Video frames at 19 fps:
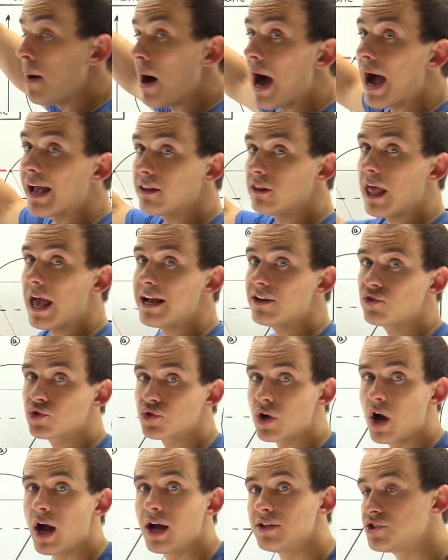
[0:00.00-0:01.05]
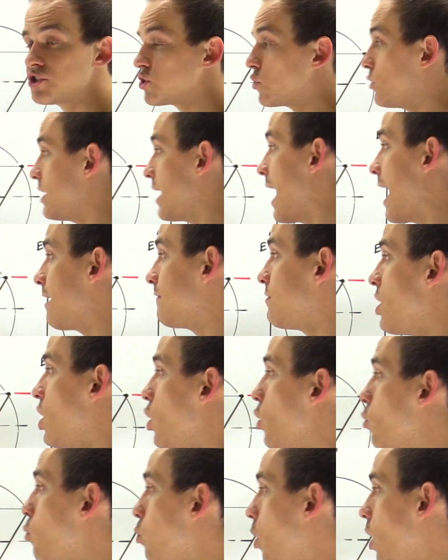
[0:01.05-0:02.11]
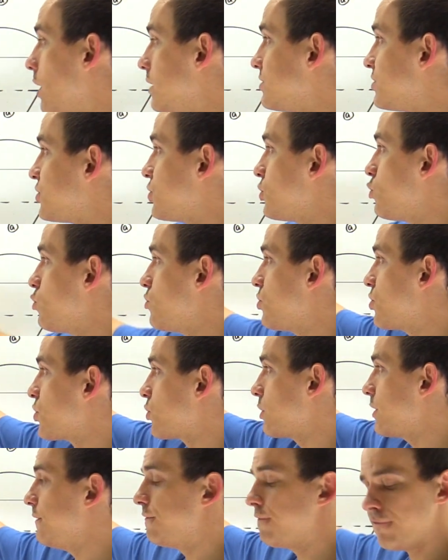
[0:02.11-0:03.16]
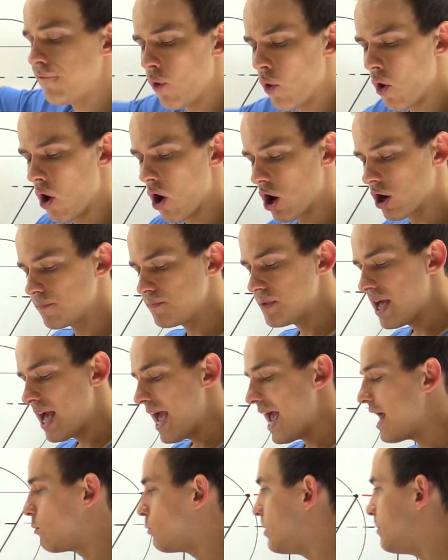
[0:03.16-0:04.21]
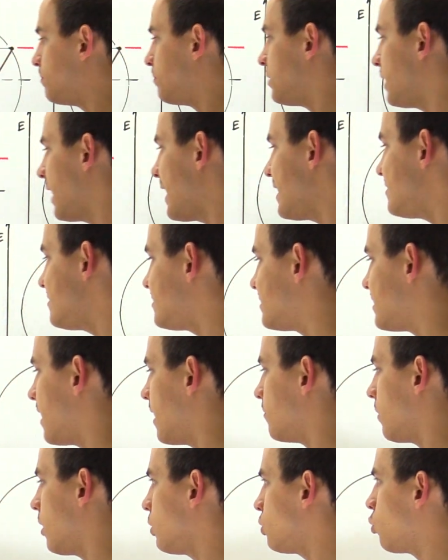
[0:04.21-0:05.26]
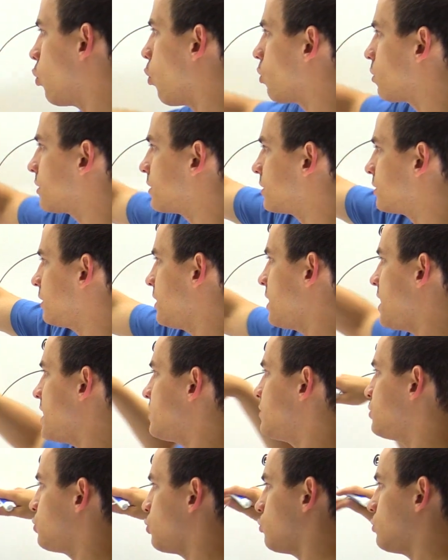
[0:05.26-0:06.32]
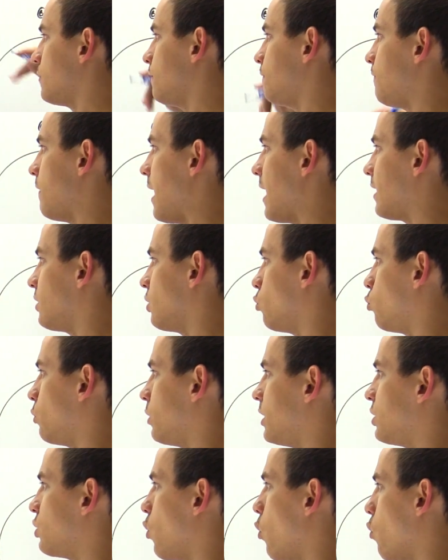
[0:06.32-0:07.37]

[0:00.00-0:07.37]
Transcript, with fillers: pi electrons. So we have one, two, three, four, and we place them accordingly into the following